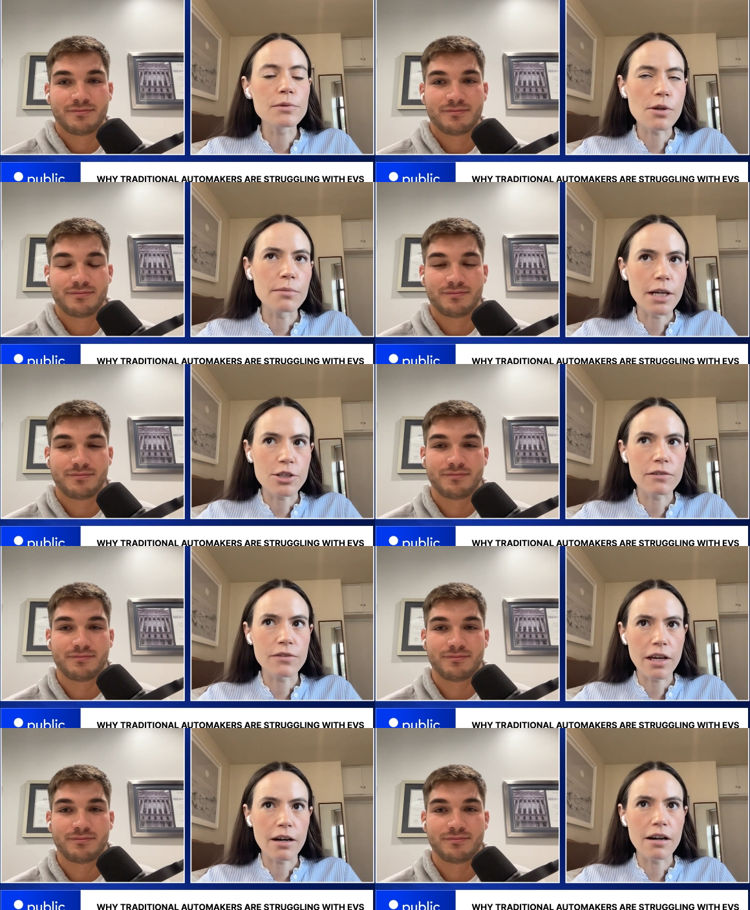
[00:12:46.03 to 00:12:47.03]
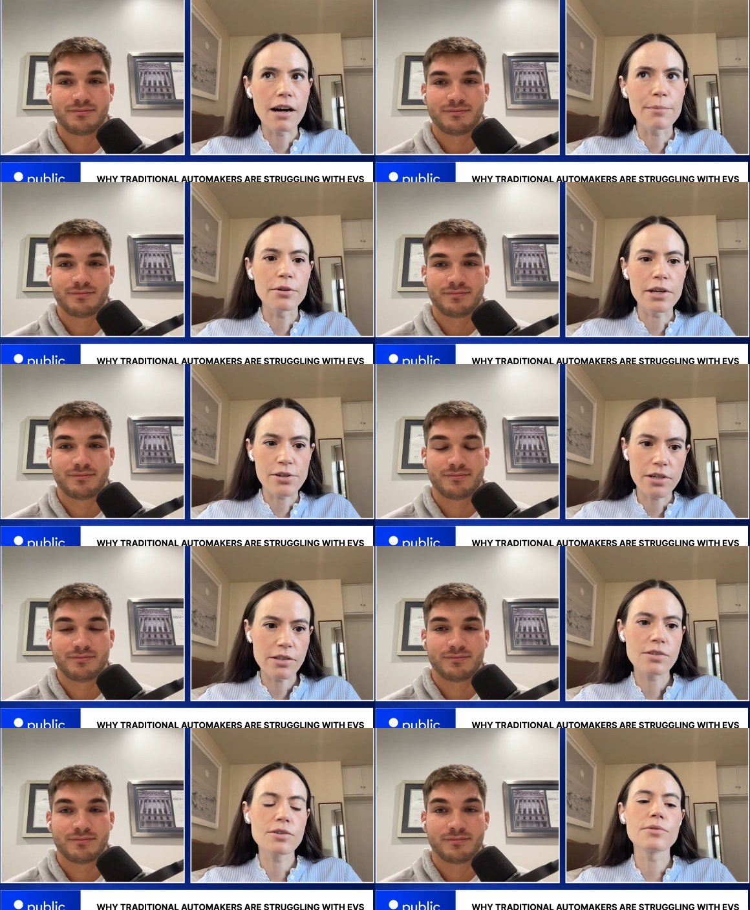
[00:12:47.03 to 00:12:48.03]
Speaker 1: so much of their operations
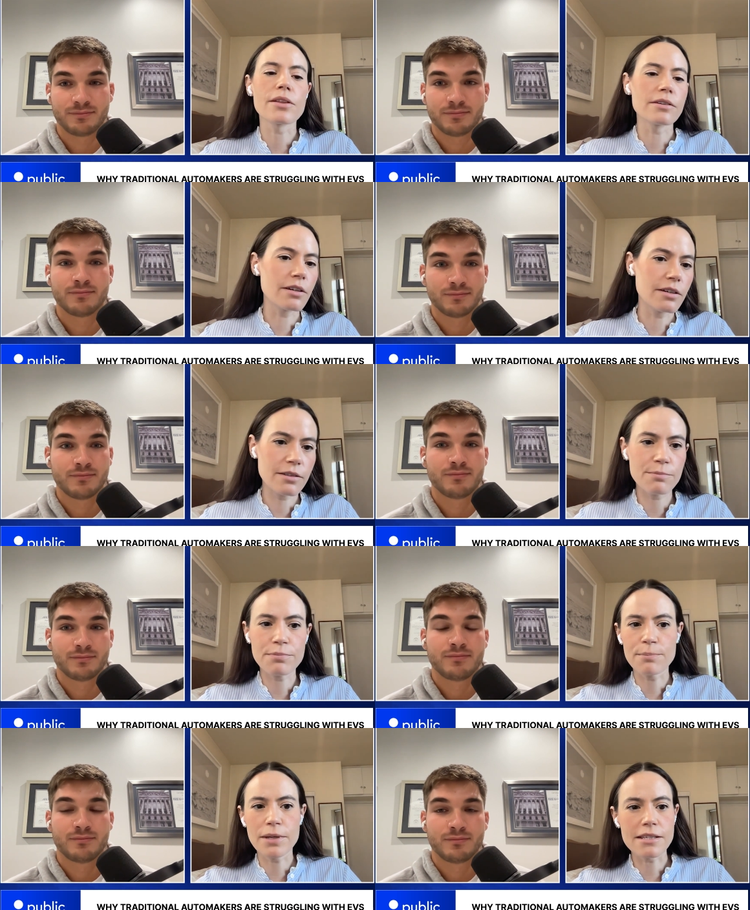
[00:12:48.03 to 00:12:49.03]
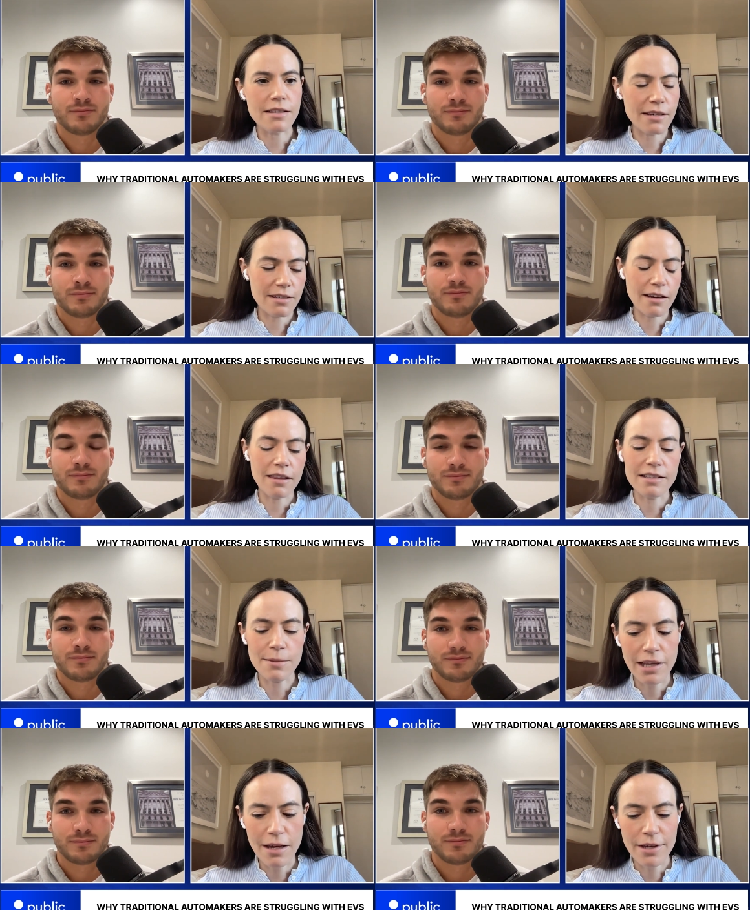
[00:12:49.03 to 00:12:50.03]
to other piece of the, of the
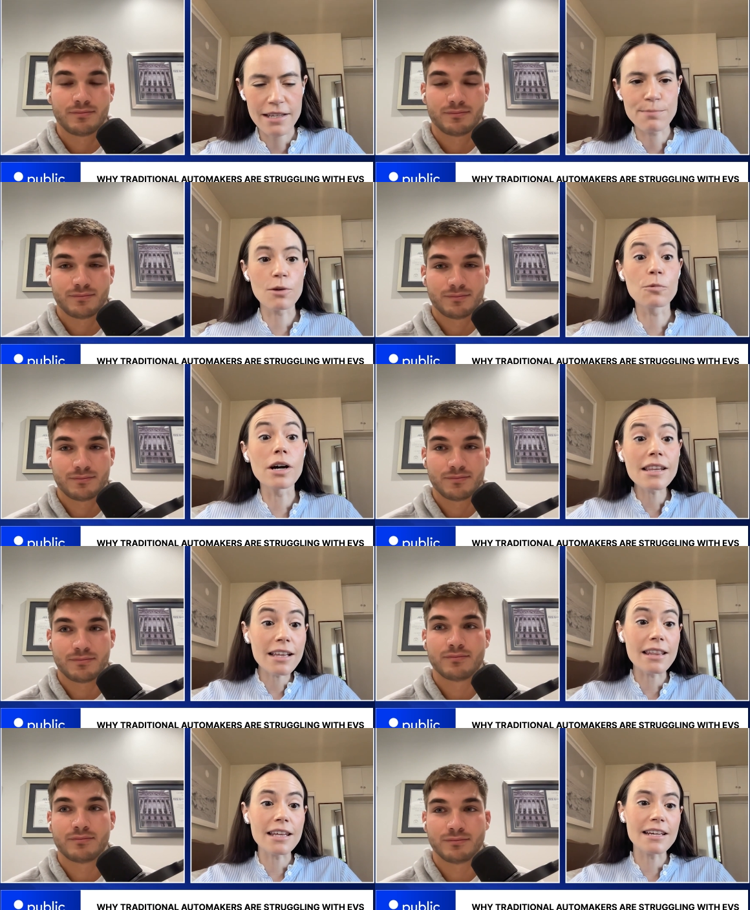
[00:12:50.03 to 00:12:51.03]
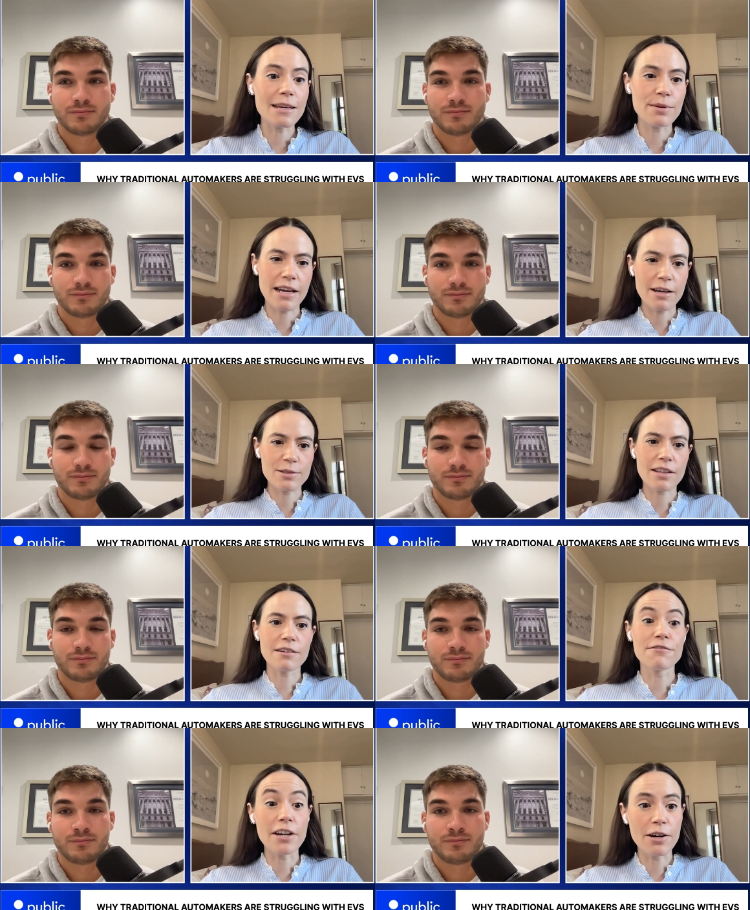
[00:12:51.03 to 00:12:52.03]
supply base, but the one thing that they keep in house that they're
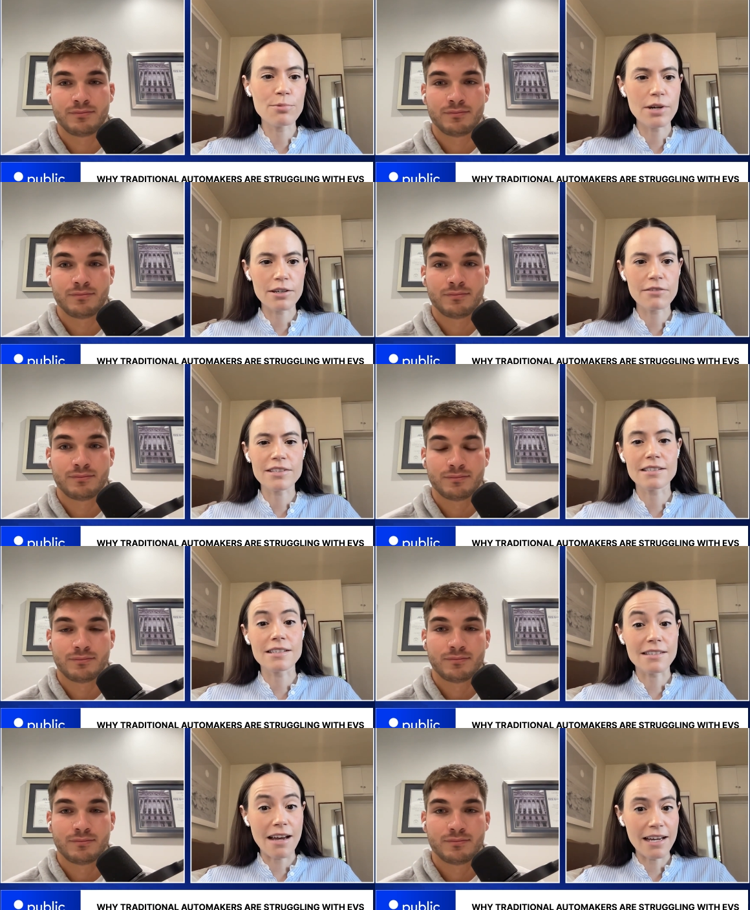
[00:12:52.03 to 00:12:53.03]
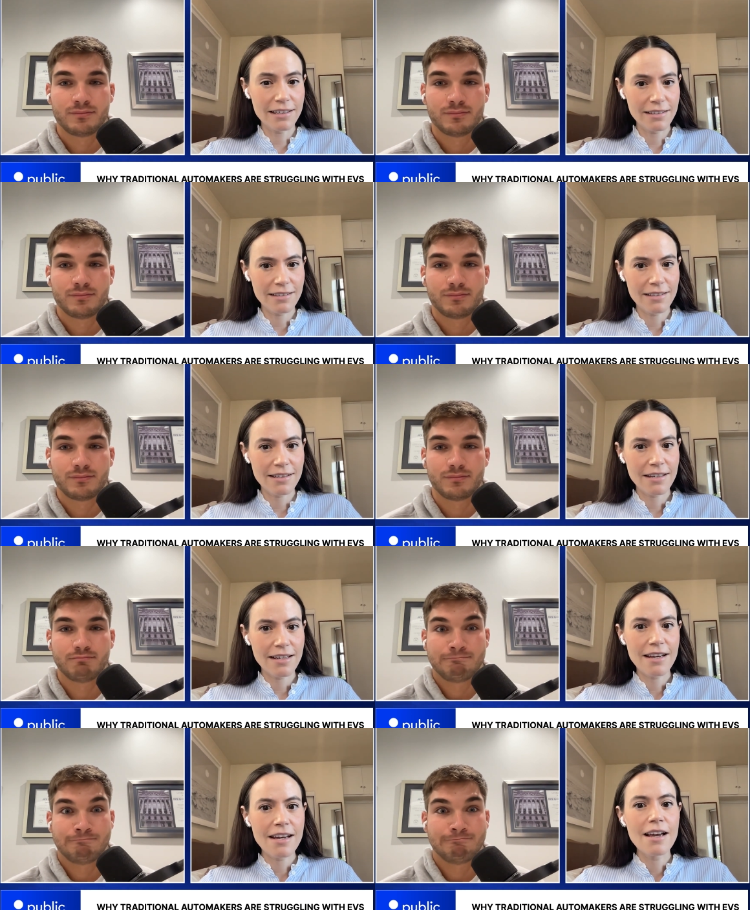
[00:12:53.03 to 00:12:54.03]
very proud of is design.
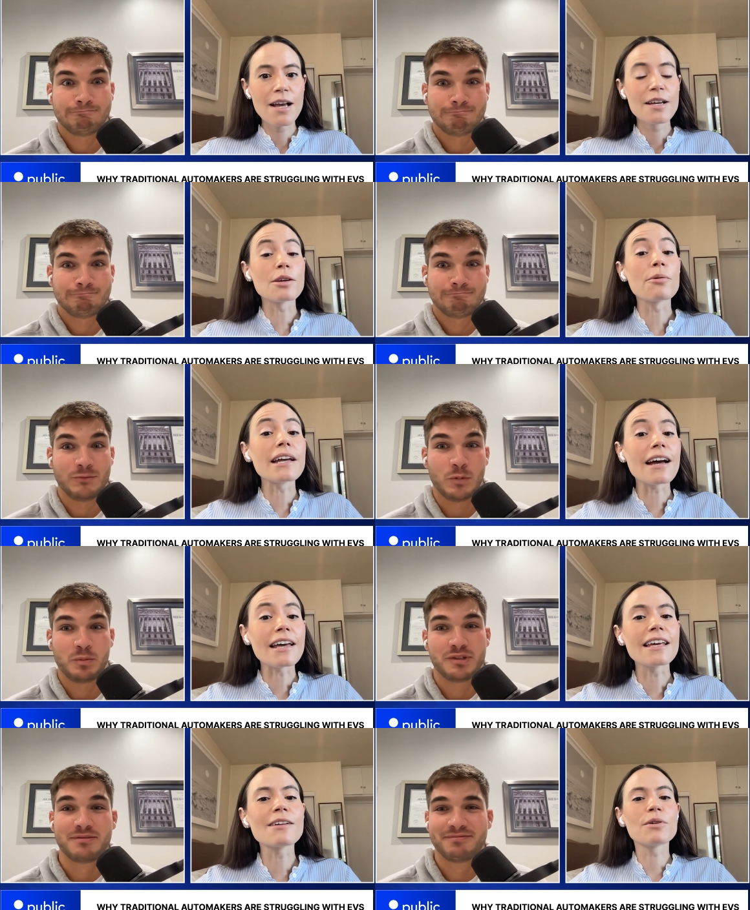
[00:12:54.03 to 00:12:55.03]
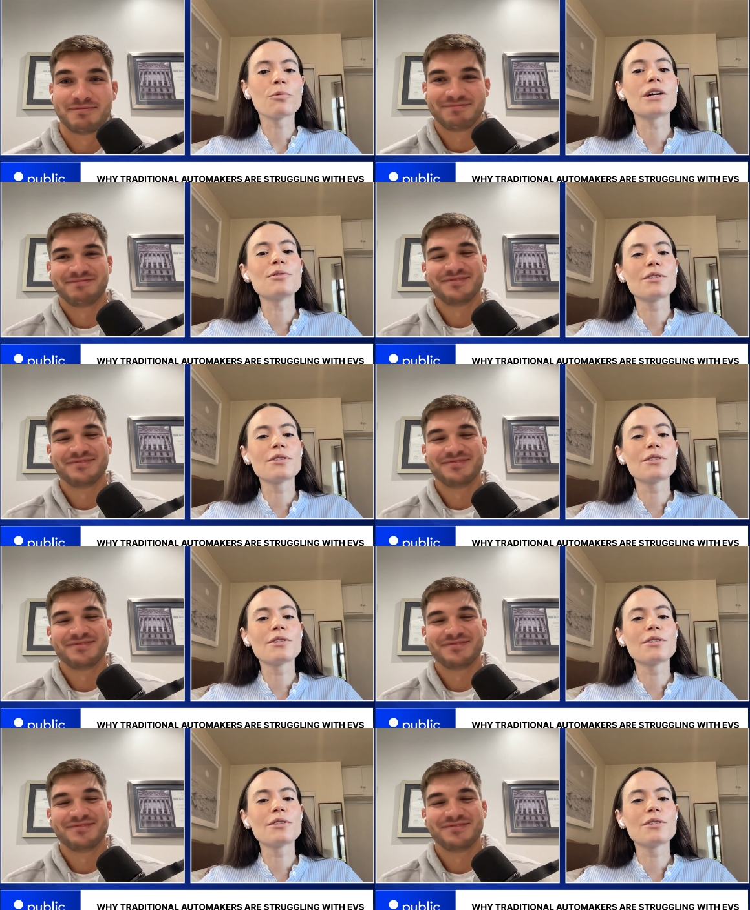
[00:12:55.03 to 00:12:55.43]
So I, I think what you,